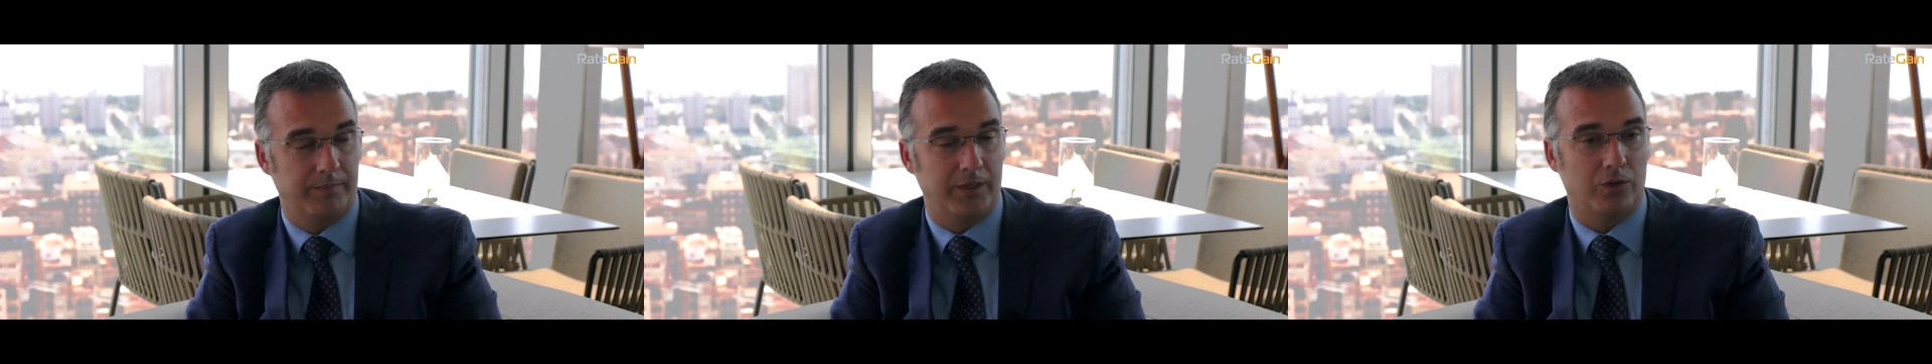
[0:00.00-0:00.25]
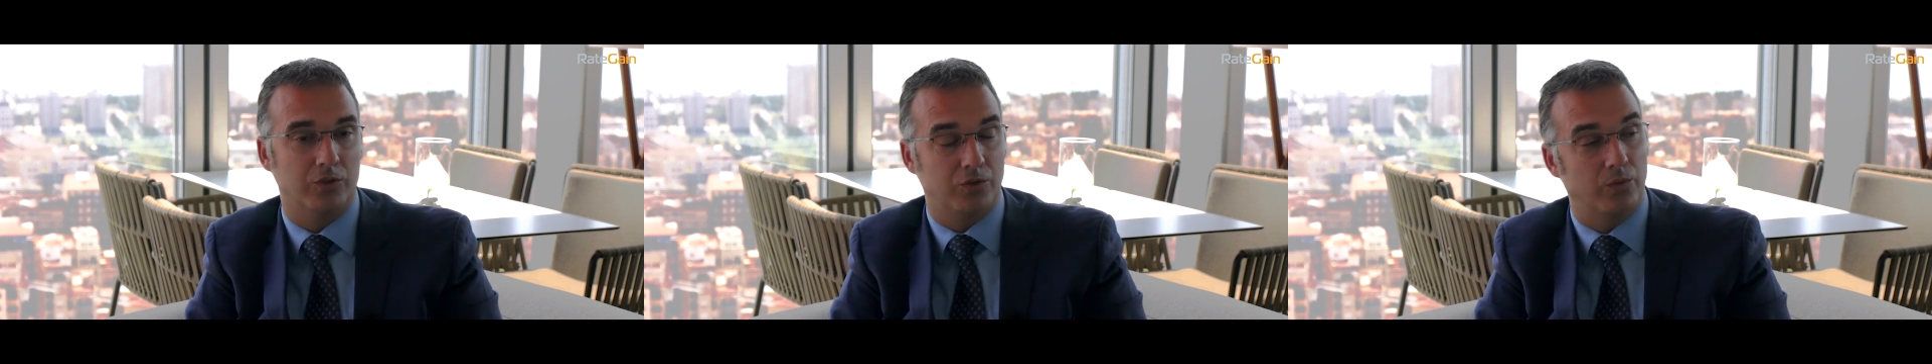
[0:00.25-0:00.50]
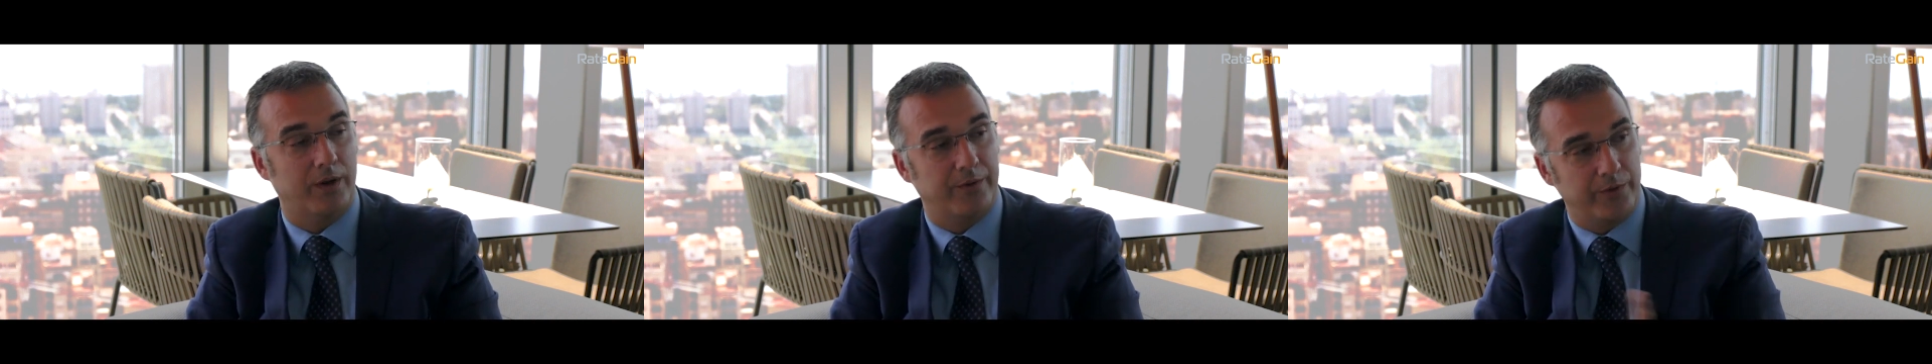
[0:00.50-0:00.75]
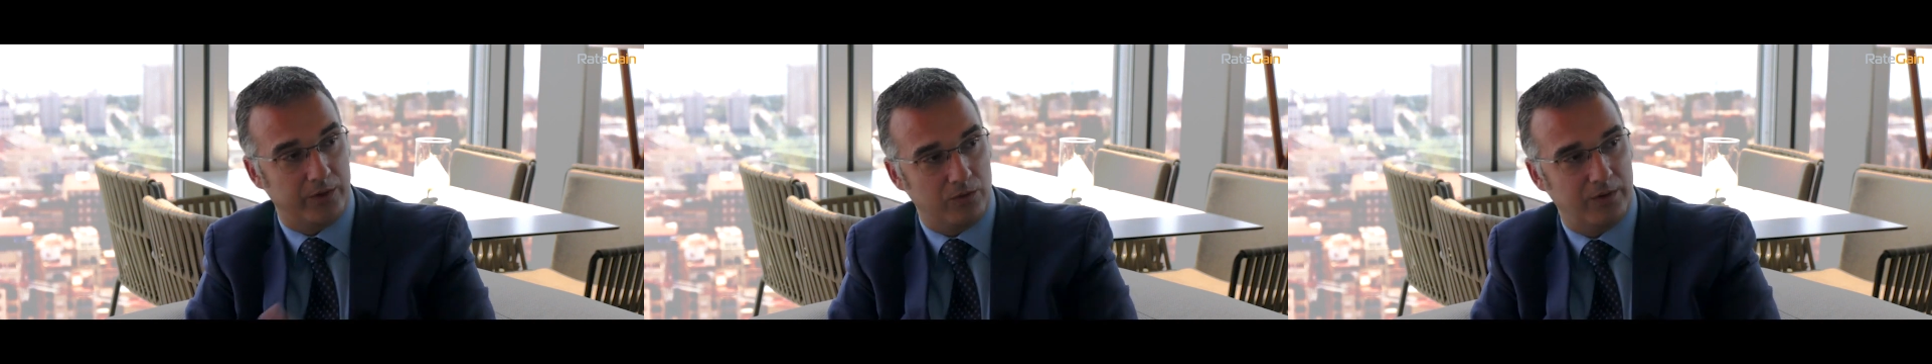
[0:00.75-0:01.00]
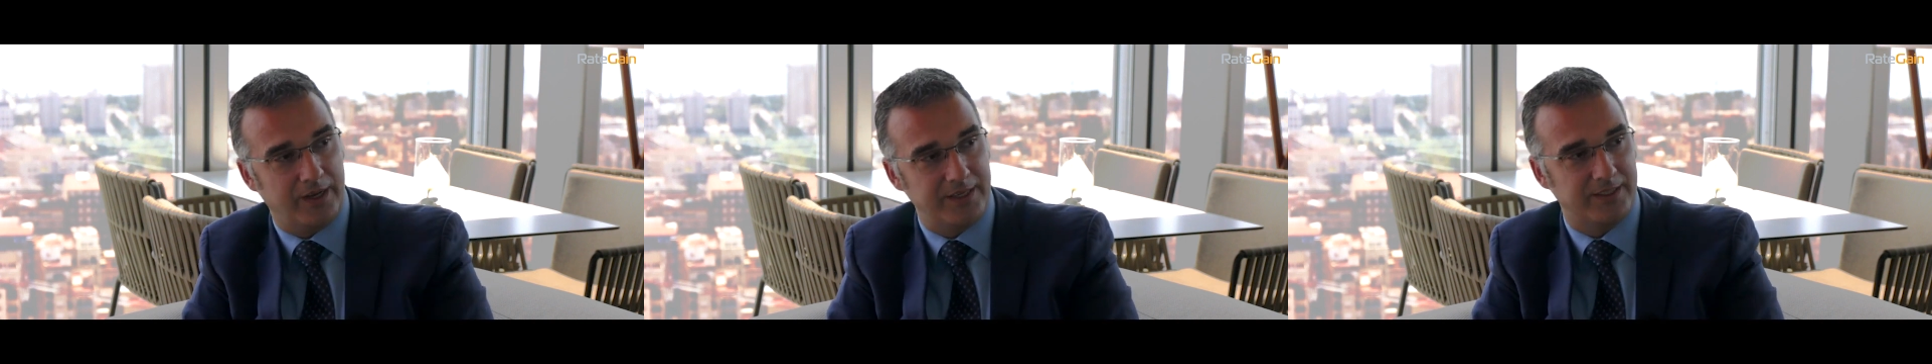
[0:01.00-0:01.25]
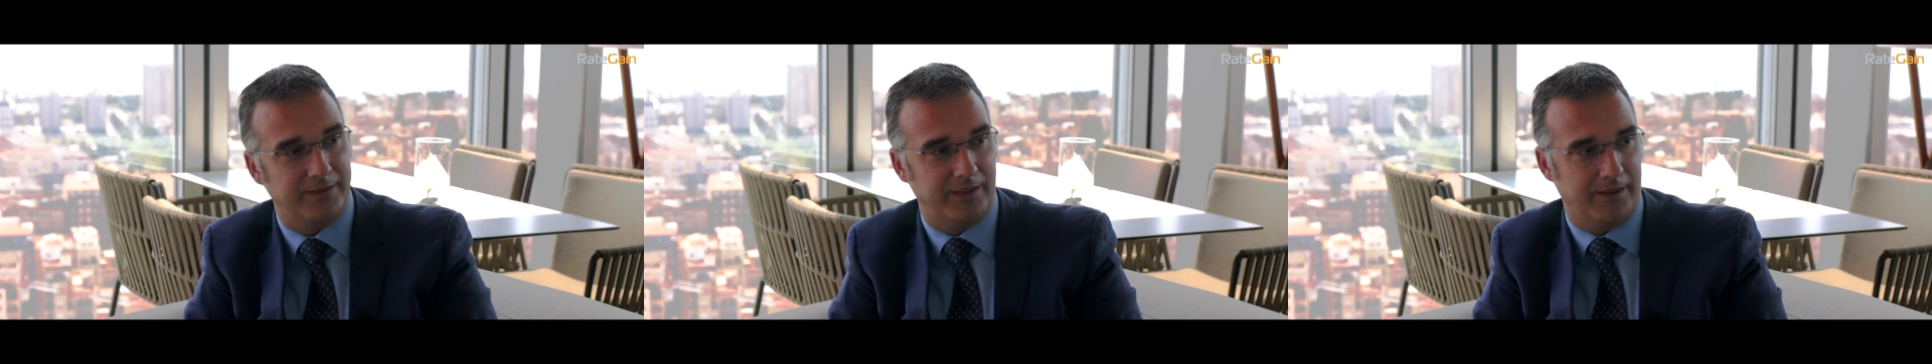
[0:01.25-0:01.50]
because you are
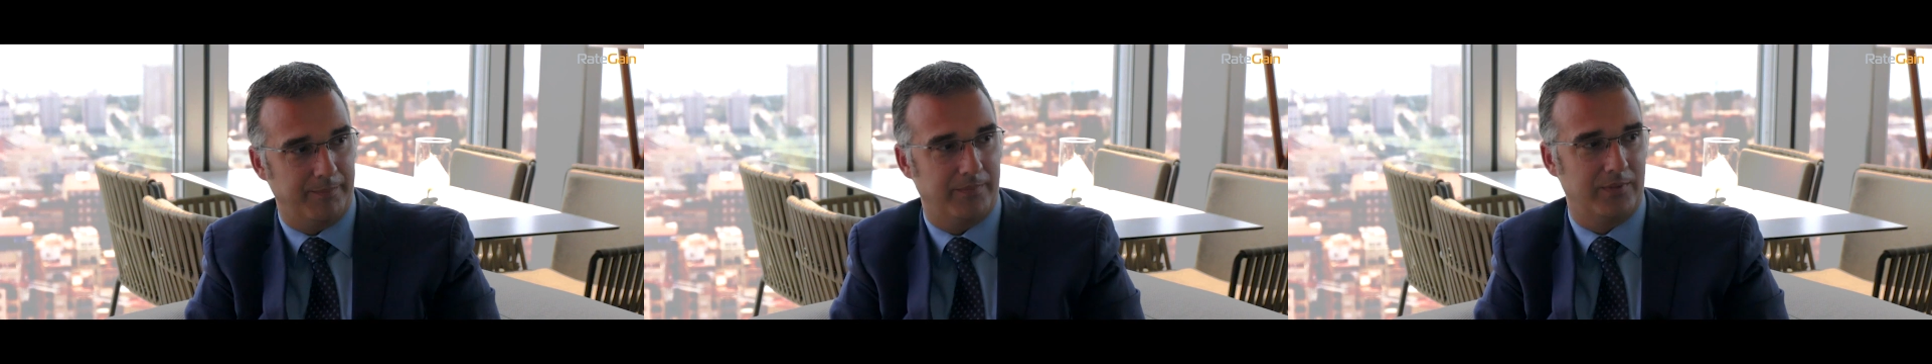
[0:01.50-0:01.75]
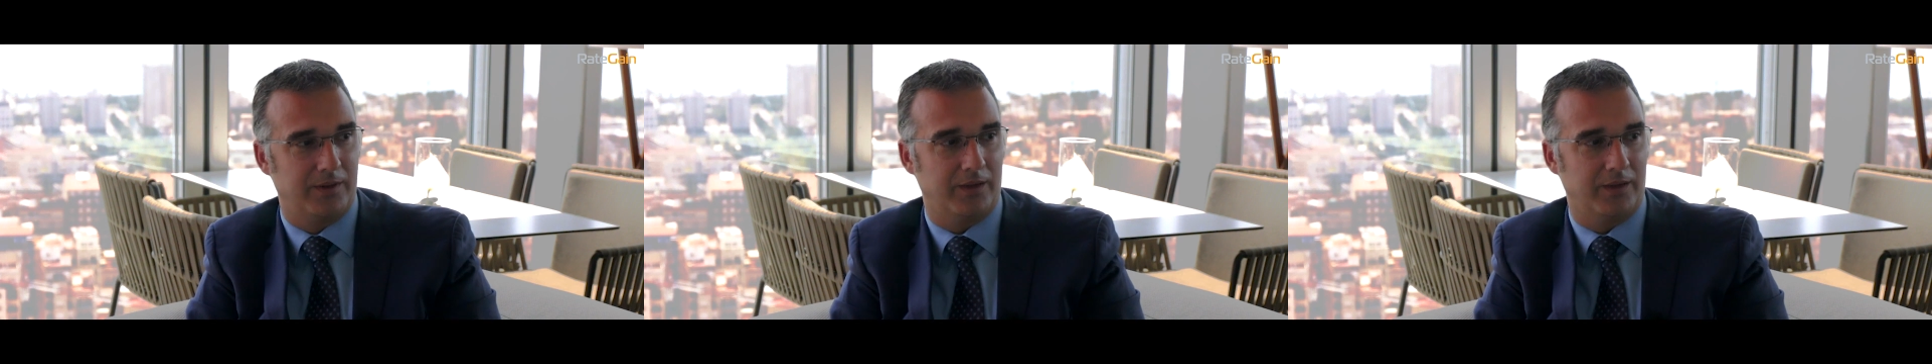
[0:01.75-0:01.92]
recognizing them,